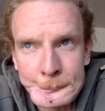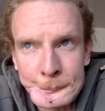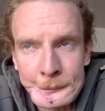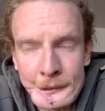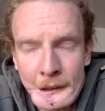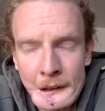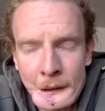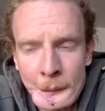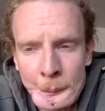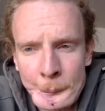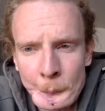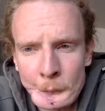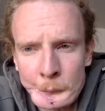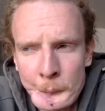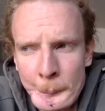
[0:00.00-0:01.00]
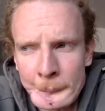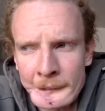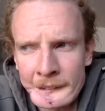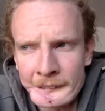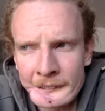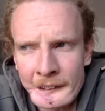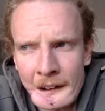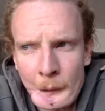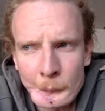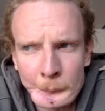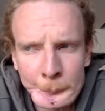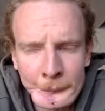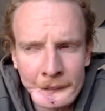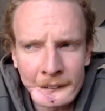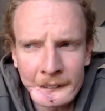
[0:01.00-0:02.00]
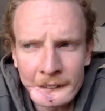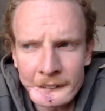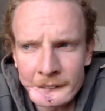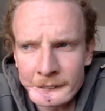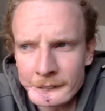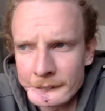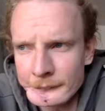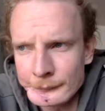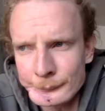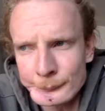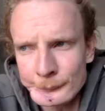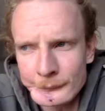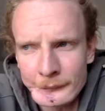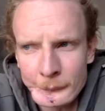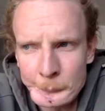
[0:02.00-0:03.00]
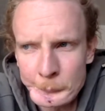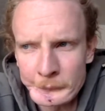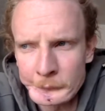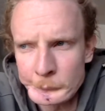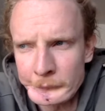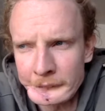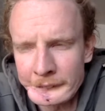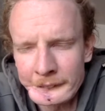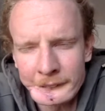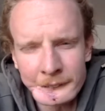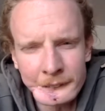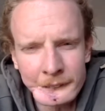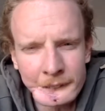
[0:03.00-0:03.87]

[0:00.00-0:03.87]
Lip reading: yeah, most women that I would meet here, it wouldn't really,